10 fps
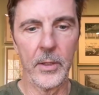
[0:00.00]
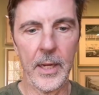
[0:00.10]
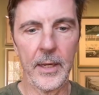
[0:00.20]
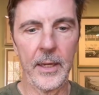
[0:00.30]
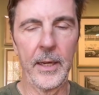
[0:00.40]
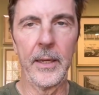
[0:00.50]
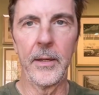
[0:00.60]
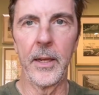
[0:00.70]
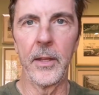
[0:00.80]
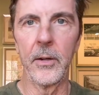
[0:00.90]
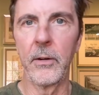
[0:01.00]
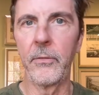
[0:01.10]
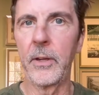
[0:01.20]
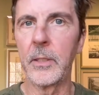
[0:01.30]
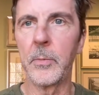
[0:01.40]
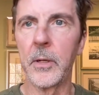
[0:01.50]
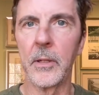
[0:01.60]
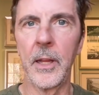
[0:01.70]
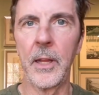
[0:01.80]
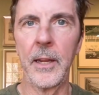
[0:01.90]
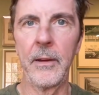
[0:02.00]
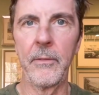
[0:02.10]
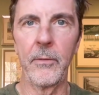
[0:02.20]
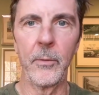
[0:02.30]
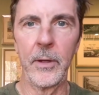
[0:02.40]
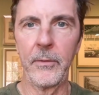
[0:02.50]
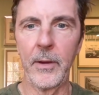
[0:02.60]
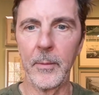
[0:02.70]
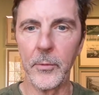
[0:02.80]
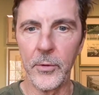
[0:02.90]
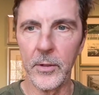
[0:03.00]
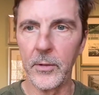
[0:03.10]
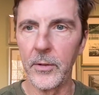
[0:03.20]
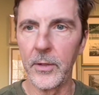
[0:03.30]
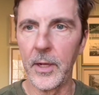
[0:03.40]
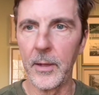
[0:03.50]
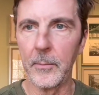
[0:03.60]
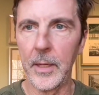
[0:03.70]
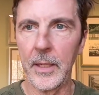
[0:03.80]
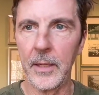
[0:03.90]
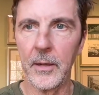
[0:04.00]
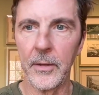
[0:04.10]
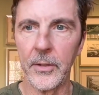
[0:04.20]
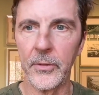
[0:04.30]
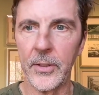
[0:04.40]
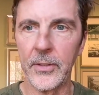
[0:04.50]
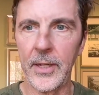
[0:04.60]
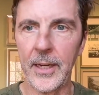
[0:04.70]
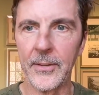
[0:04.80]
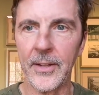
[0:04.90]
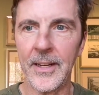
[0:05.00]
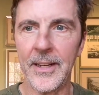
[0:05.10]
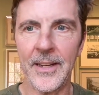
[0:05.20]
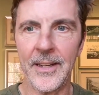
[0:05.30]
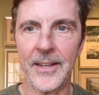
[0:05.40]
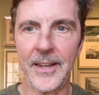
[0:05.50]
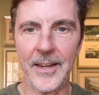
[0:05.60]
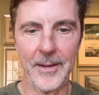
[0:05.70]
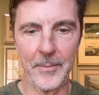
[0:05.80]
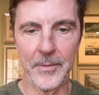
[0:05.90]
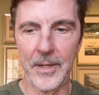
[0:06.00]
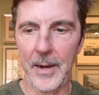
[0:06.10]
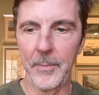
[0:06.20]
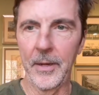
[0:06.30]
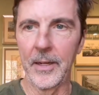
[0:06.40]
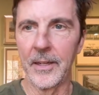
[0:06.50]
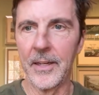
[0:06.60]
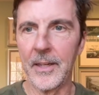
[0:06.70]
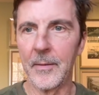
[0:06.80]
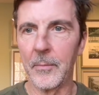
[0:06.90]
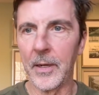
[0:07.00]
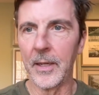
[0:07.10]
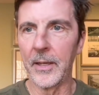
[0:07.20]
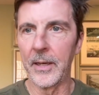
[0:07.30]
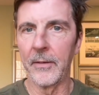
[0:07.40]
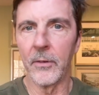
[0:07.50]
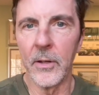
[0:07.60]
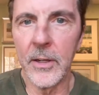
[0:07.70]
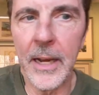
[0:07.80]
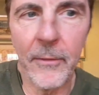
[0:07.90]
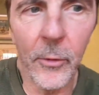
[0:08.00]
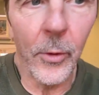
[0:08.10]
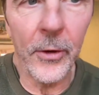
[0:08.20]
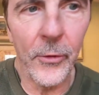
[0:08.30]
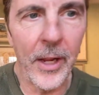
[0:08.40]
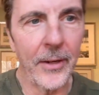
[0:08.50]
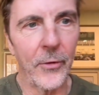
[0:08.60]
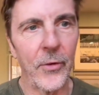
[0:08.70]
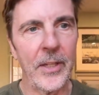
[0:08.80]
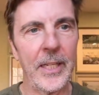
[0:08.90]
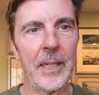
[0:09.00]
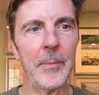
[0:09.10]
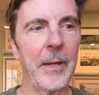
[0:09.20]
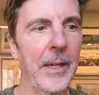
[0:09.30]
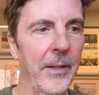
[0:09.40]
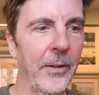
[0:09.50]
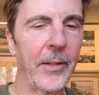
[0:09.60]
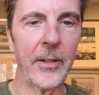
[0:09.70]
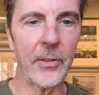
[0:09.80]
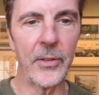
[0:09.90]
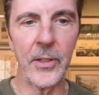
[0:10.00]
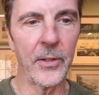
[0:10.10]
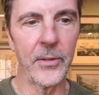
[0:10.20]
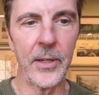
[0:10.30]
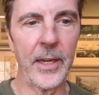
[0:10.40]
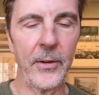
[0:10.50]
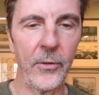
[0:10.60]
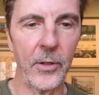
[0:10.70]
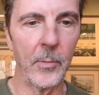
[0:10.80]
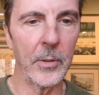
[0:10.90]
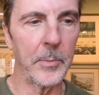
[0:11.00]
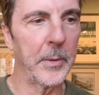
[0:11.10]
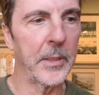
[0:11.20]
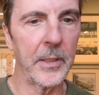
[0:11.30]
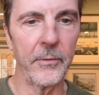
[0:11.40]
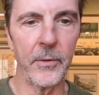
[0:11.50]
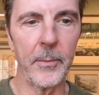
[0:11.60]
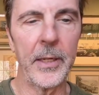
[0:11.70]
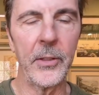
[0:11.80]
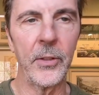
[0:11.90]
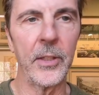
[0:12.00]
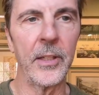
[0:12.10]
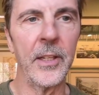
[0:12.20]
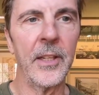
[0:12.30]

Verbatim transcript: yet another Facebook Live. We've, I'm certain, done many on this exact um, topic, but it never never runs out of steam. And there's still today so much misinformation